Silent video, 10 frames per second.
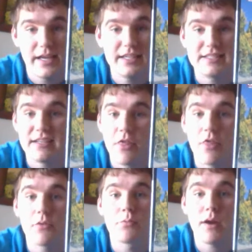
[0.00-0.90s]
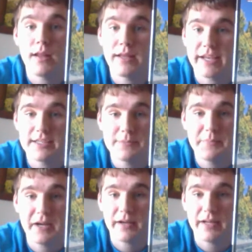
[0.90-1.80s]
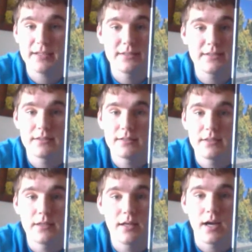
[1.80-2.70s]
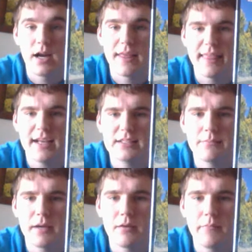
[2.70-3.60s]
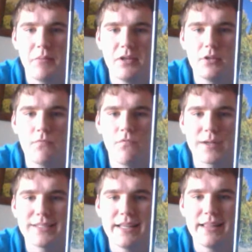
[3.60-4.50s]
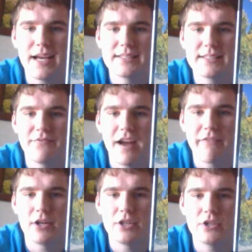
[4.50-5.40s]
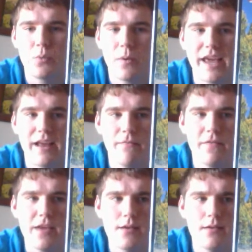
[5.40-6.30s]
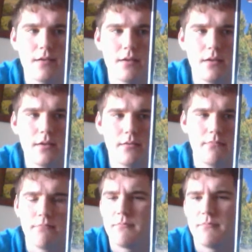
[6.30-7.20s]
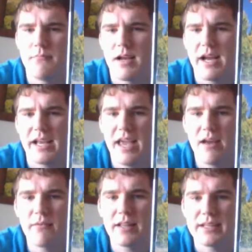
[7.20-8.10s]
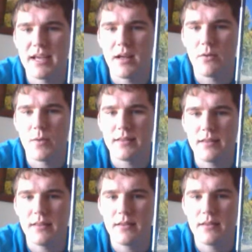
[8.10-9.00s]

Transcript: It is a thrilling experience. I think it's about maybe 14,528 feet. I can't really tell what